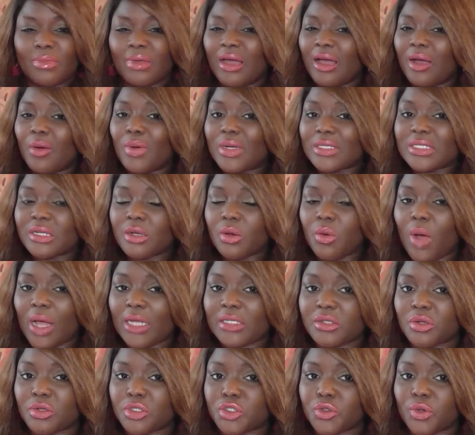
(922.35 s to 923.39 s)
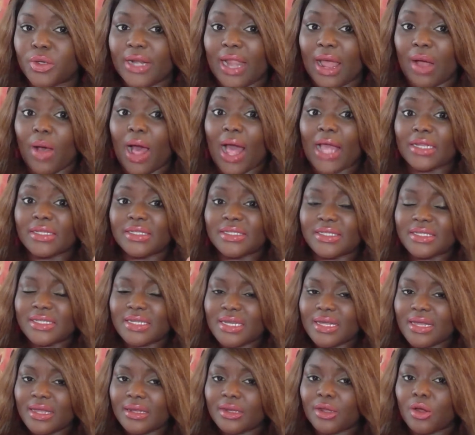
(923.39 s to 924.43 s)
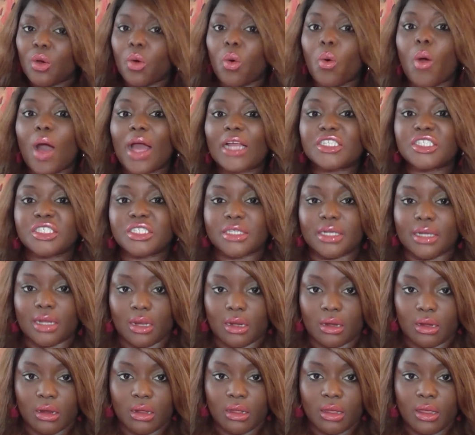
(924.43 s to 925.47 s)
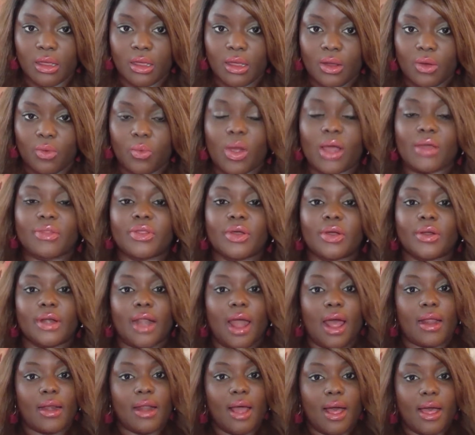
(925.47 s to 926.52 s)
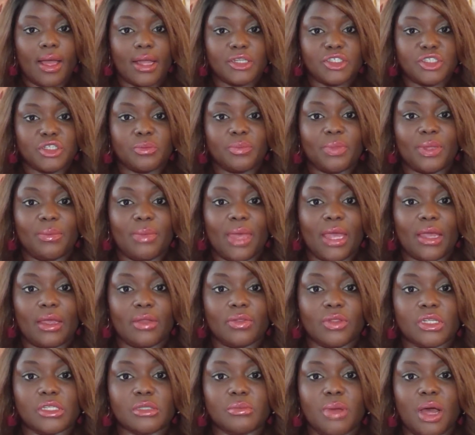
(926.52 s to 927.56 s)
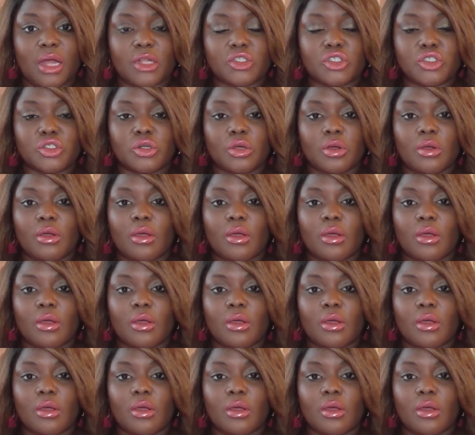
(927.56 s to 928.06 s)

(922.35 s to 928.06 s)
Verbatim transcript: I wasn't quite so sure. Now, I did question whether or not I should be making this much,